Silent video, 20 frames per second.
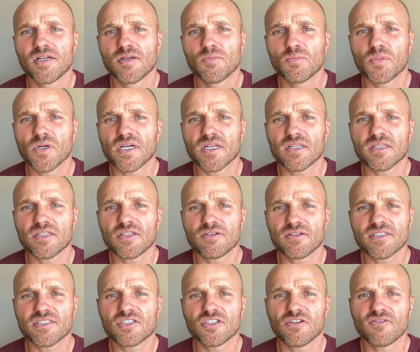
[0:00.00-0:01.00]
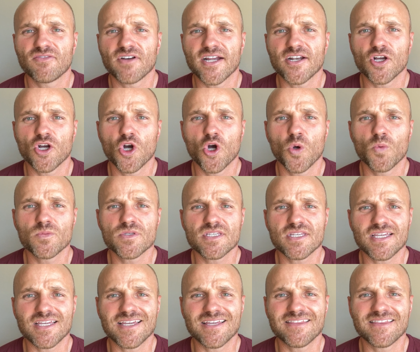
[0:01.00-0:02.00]
but you can still find
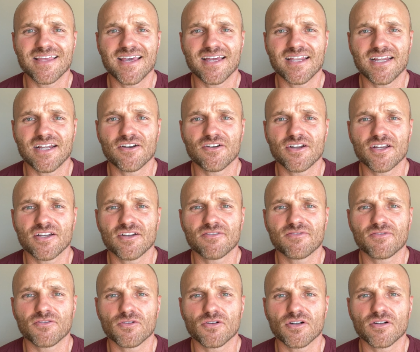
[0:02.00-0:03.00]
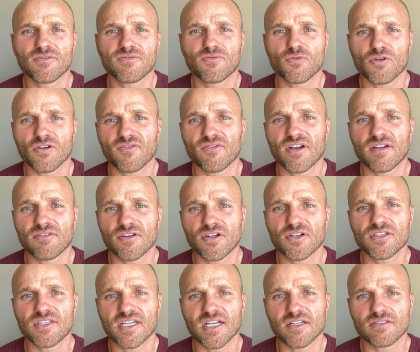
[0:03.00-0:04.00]
homes in that area for 400,000 to
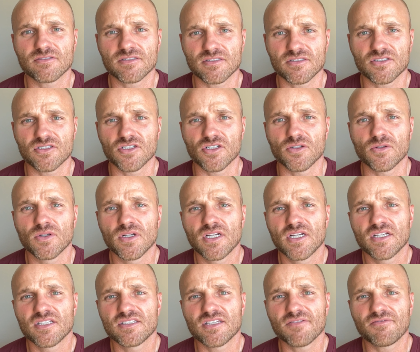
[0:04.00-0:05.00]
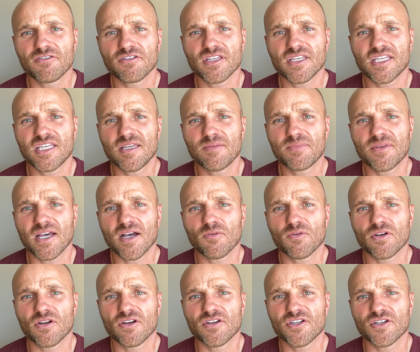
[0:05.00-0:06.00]
500,000. So definitely keep that
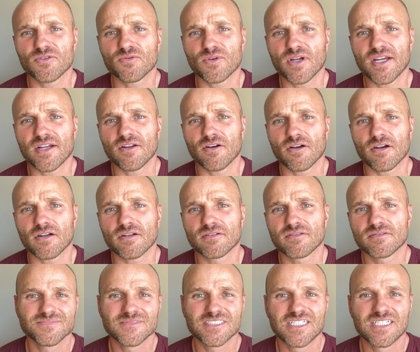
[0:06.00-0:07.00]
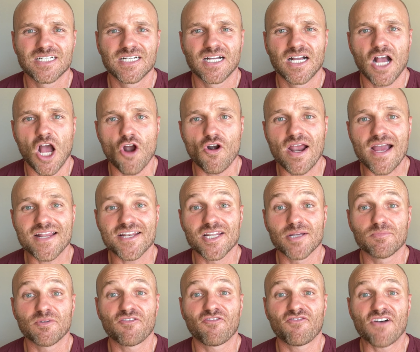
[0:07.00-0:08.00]
one on your radar. All right,
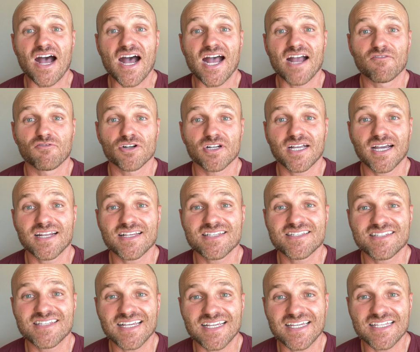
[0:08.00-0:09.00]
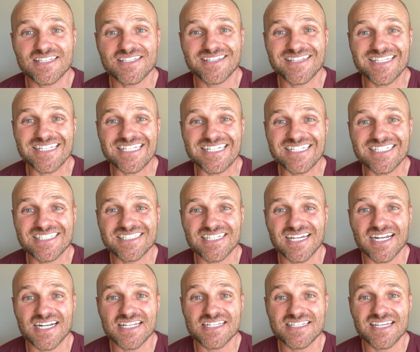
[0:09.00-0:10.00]
number 5, we're kind of sticking to the east
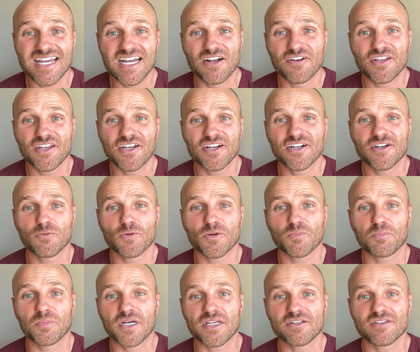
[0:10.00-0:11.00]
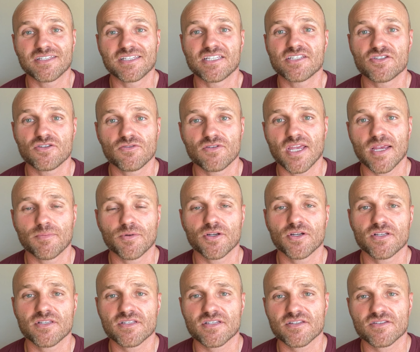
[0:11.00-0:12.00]
side of town here, and we're bundling these 2
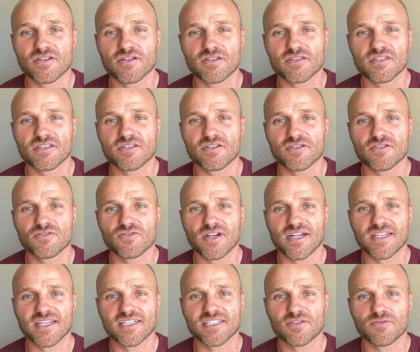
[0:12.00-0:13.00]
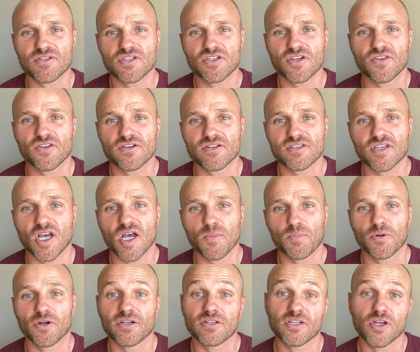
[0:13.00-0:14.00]
neighborhoods because they're sisters right next to each other. Is
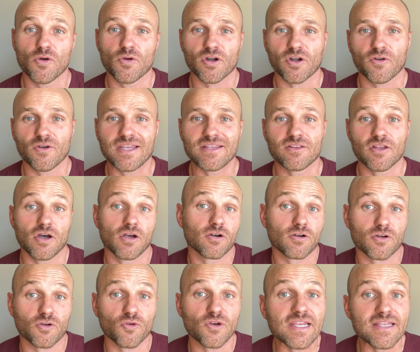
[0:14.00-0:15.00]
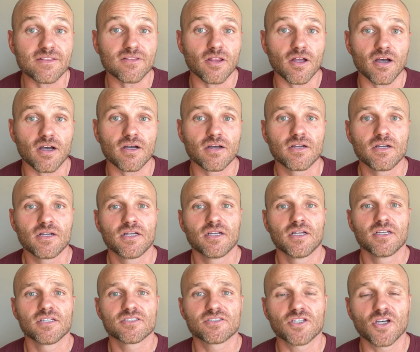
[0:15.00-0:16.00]
Upper and Lower Greenlaw, or Greenlaw.
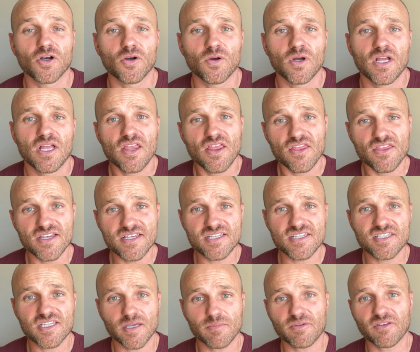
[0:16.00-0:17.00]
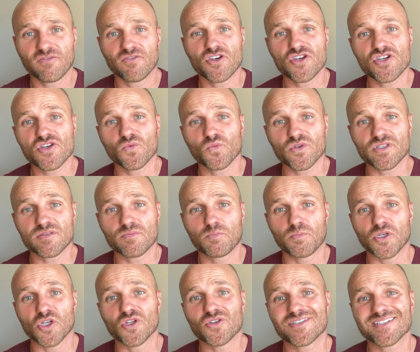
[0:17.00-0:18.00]
So this subdivision was
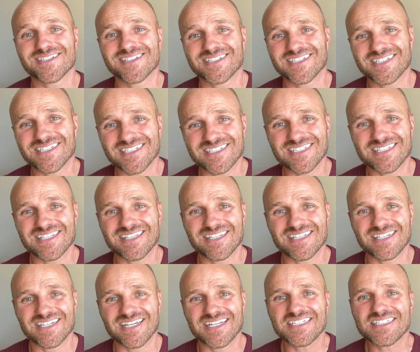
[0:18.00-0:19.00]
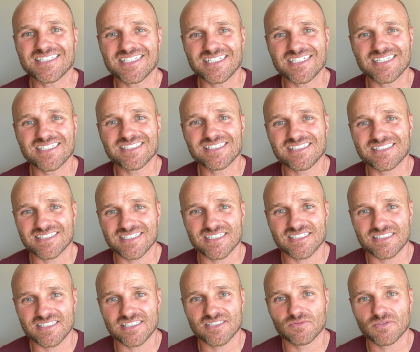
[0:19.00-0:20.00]
built in the
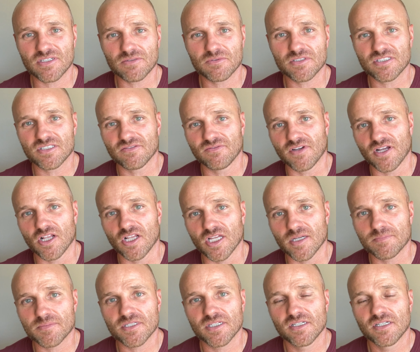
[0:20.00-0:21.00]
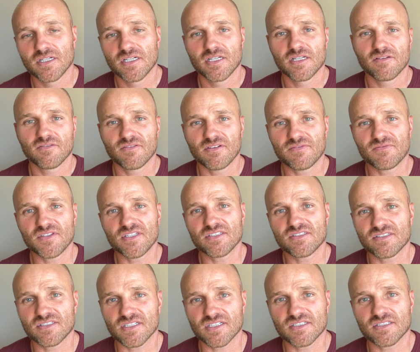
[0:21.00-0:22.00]
1960s when it was developed, 50s,
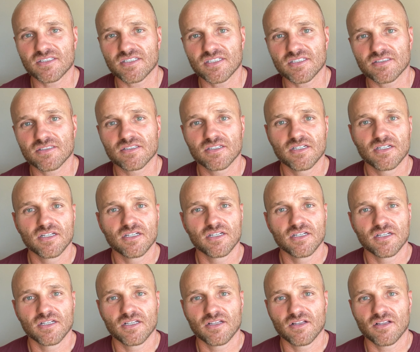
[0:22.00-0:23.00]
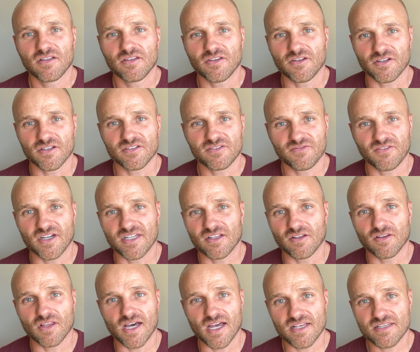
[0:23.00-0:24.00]
60s. You're going to find a
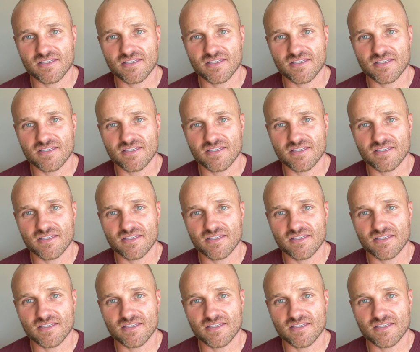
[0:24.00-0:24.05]
lot of